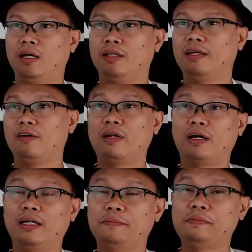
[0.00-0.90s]
Di ko
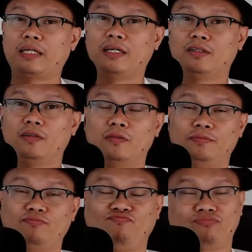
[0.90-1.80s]
lang alam sa inyo
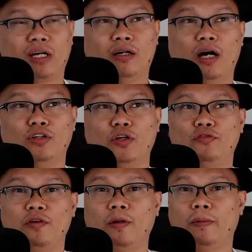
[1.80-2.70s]
kung how do you
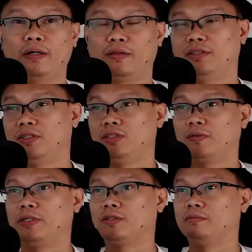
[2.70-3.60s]
feel about this
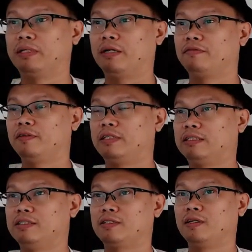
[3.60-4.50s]
situation, but I feel
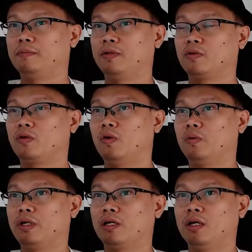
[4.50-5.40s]
that this is going to be
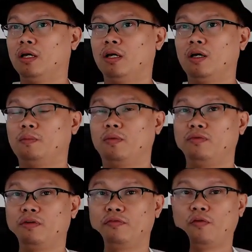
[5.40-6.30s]
ongoing,
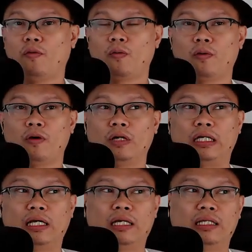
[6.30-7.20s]
moving
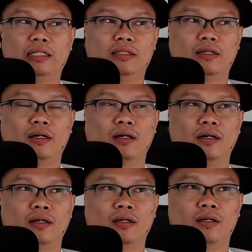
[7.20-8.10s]
forward, and
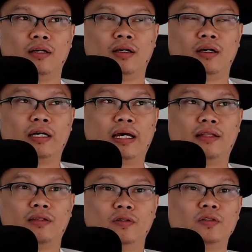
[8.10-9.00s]

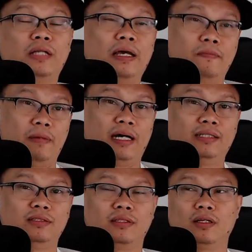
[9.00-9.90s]
again, good and
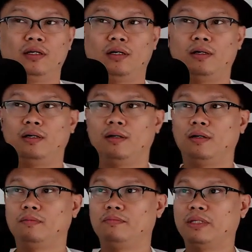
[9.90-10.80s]
bad.
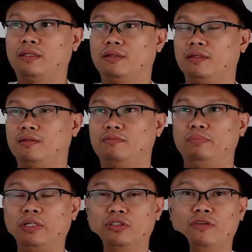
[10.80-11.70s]
But
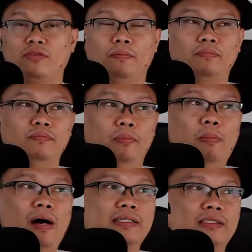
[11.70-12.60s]
because of the
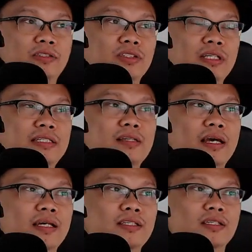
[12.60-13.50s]
boxers these
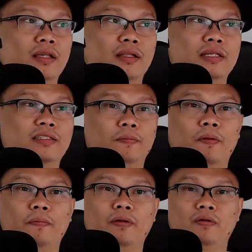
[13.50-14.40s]
days, at least the
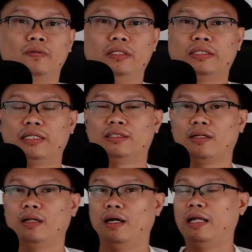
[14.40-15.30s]
popular ones,
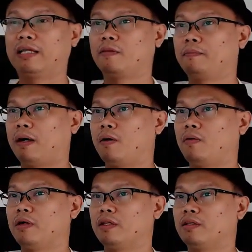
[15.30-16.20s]
has a lot of
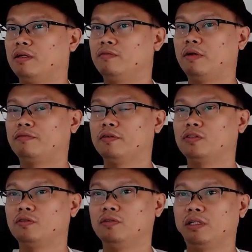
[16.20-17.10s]
power in
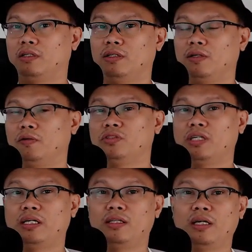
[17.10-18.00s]
reference to
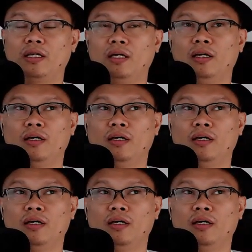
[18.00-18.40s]
negotiating.